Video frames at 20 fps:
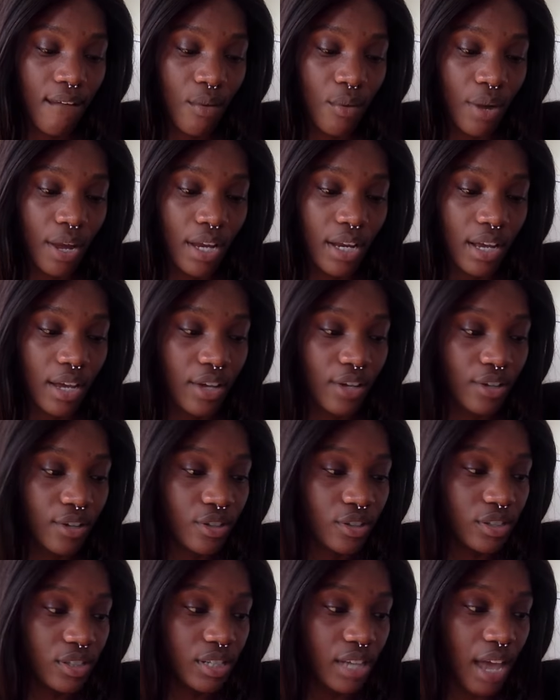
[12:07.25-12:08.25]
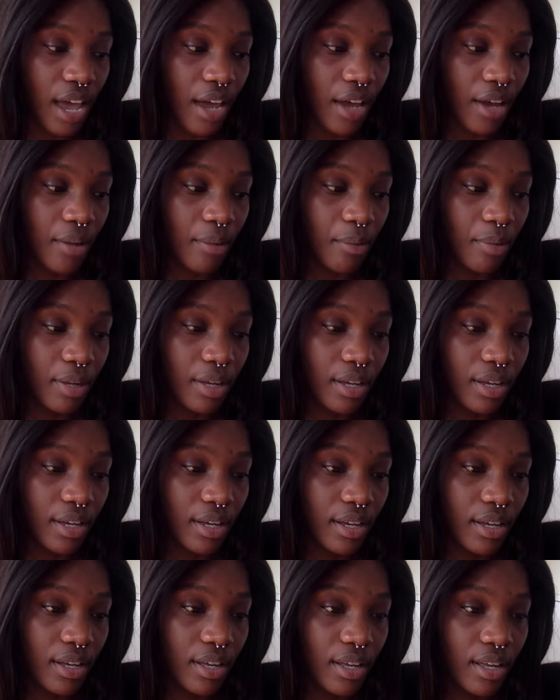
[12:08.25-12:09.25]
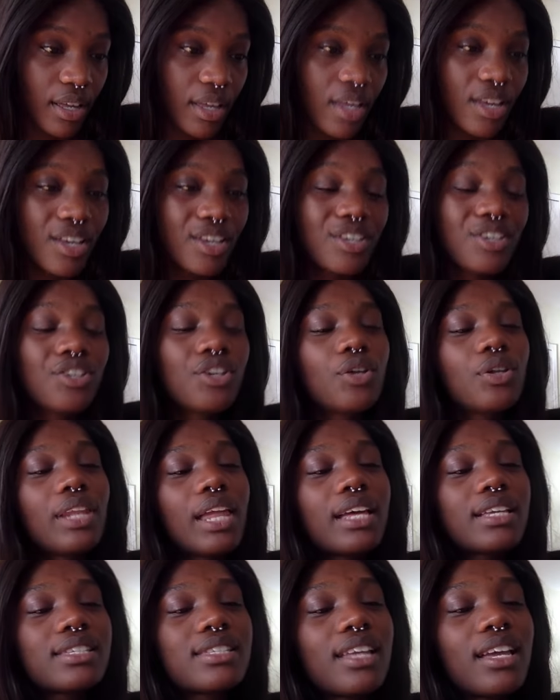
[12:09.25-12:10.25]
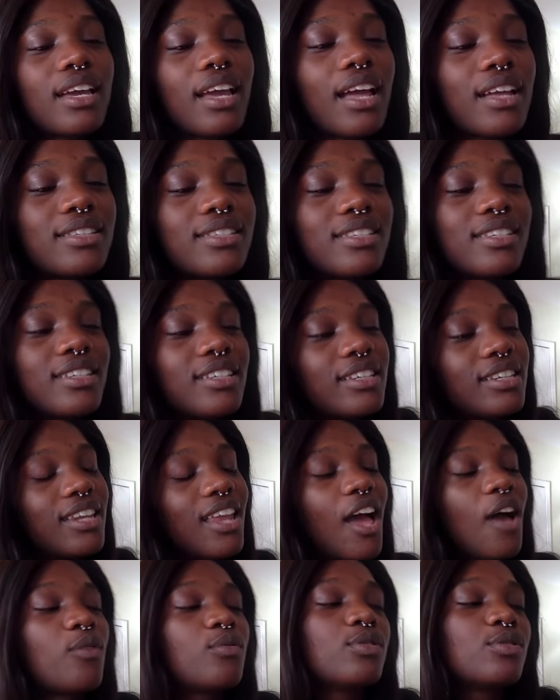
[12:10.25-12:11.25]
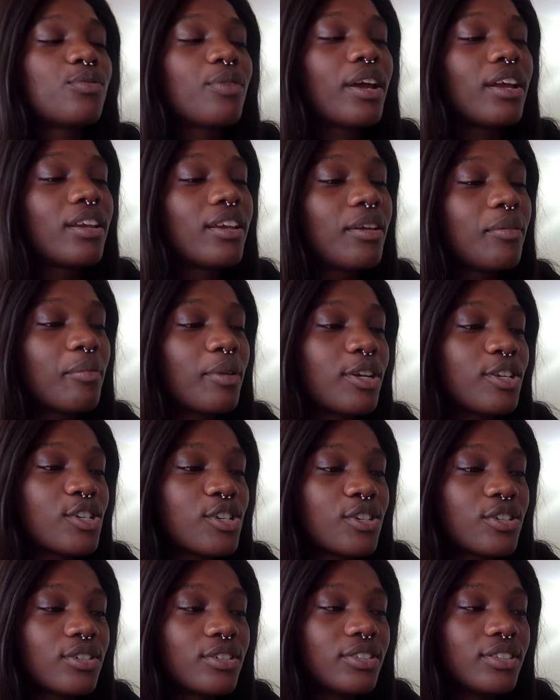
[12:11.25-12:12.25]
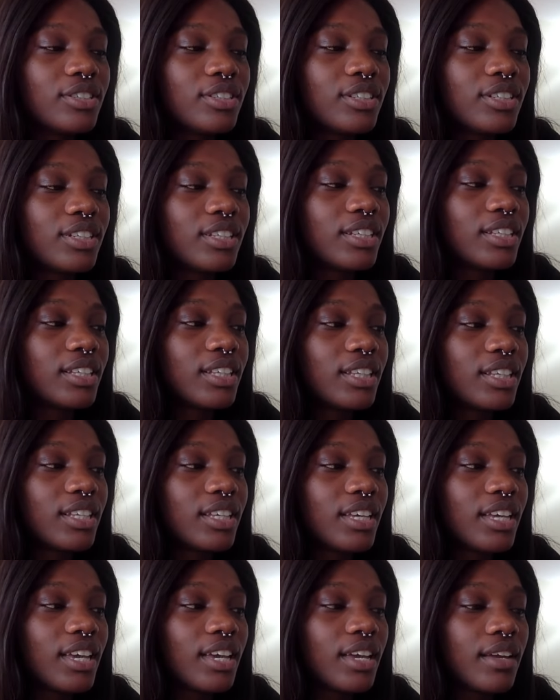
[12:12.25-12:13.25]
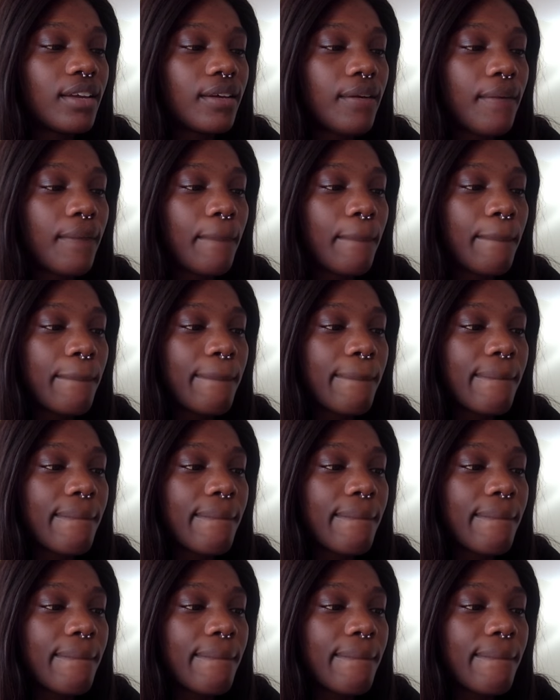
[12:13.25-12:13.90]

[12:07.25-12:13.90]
Right now you're just tired, but you know, last night I was writing in my journal, and